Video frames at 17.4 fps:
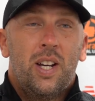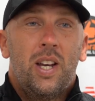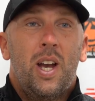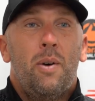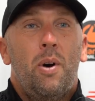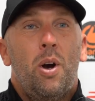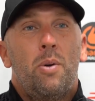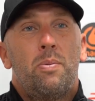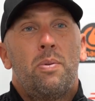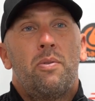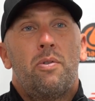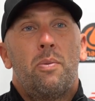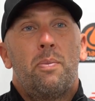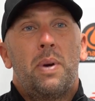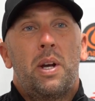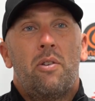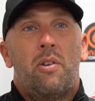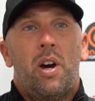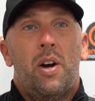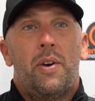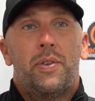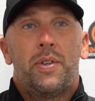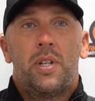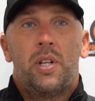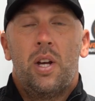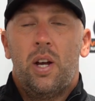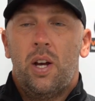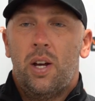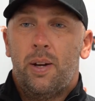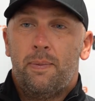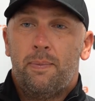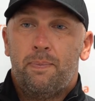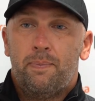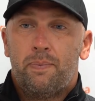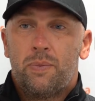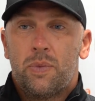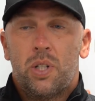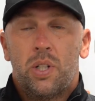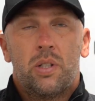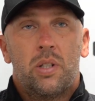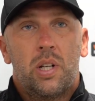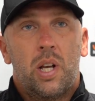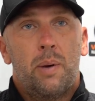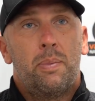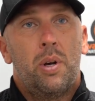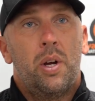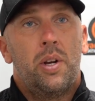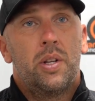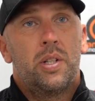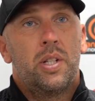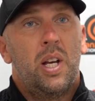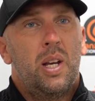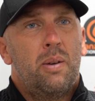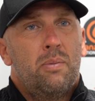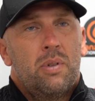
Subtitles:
yeah, we're hoping for a big crowd to get behind the team,